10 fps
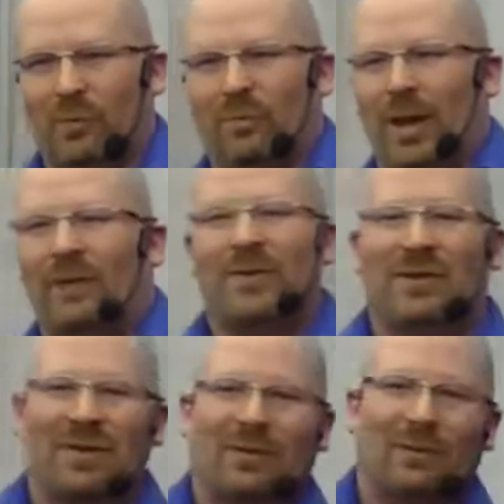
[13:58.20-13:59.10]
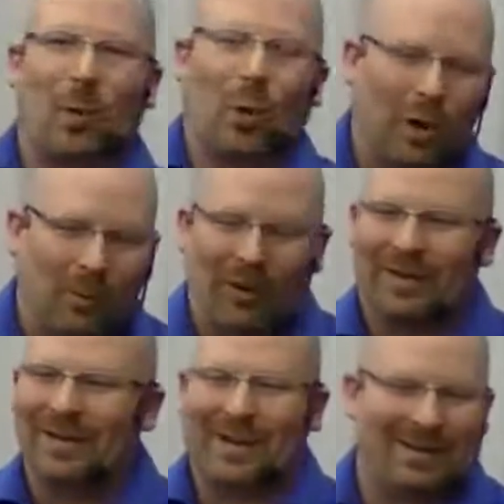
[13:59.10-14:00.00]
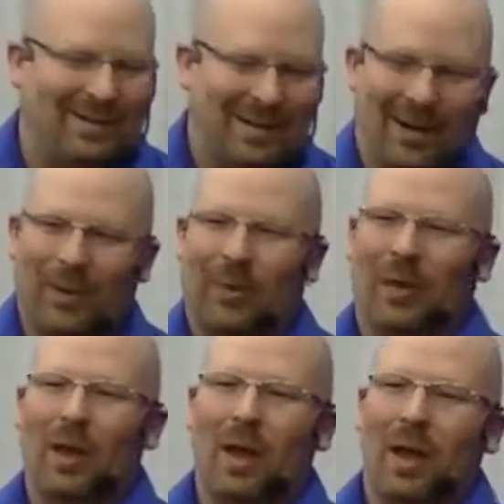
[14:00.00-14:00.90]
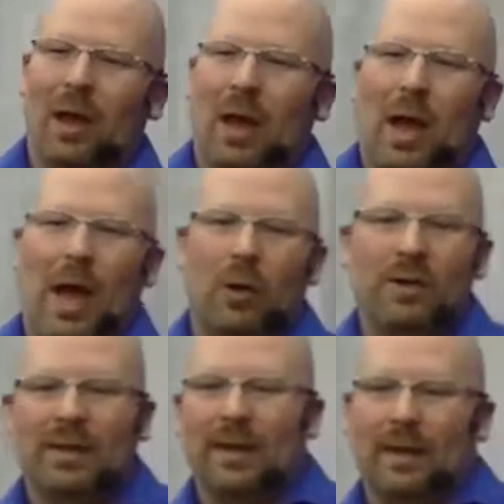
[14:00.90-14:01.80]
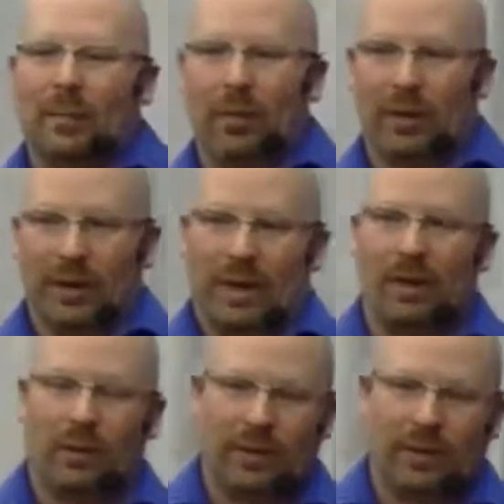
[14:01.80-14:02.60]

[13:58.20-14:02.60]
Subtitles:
life is just horrible and terrible, how is it that I'm putting that out